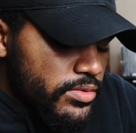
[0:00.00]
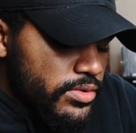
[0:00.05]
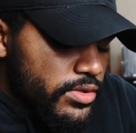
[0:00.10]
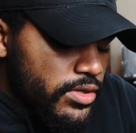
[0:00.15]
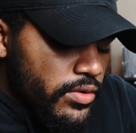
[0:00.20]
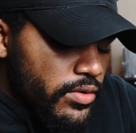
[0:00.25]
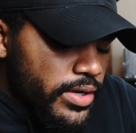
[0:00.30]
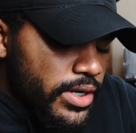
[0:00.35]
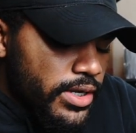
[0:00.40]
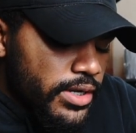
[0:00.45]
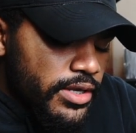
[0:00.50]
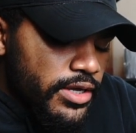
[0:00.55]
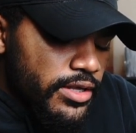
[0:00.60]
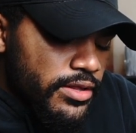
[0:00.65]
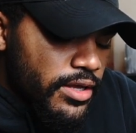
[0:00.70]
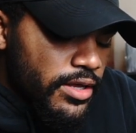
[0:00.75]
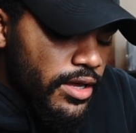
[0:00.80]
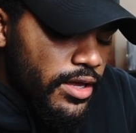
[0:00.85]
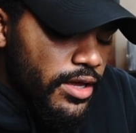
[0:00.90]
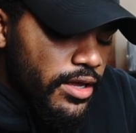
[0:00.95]
go ahead and get
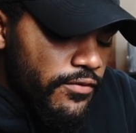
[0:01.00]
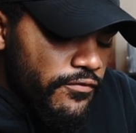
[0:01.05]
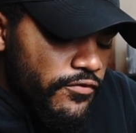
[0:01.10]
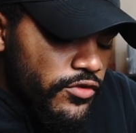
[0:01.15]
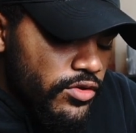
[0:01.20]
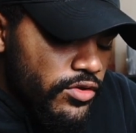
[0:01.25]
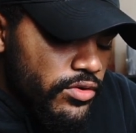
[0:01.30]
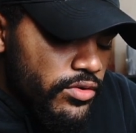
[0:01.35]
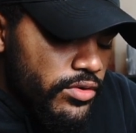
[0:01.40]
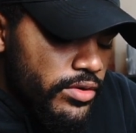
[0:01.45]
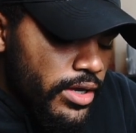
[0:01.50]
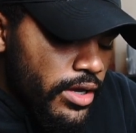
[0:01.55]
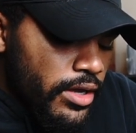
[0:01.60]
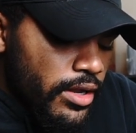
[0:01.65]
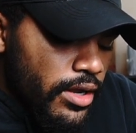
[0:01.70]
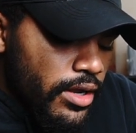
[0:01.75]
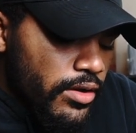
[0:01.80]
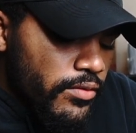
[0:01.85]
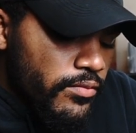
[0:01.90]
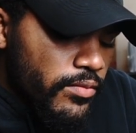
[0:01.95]
that kind of feel, and I